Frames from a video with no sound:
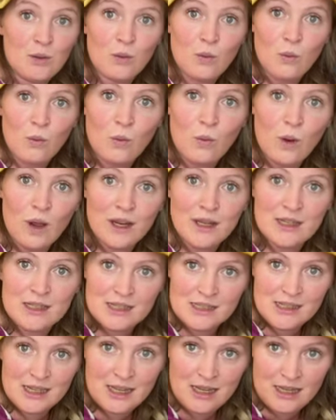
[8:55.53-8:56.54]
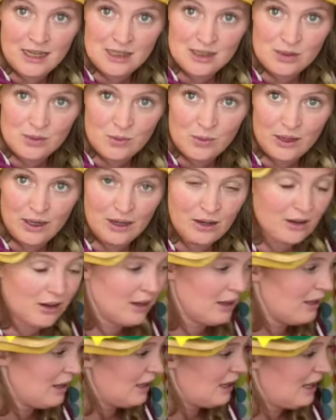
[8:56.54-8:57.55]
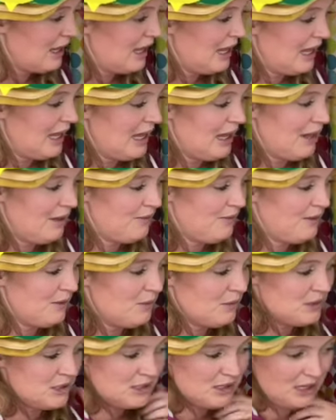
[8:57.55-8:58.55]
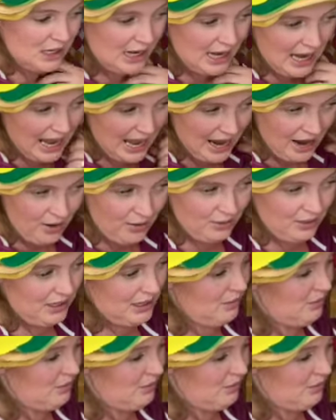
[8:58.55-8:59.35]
1 sunny square. If it was cloudy,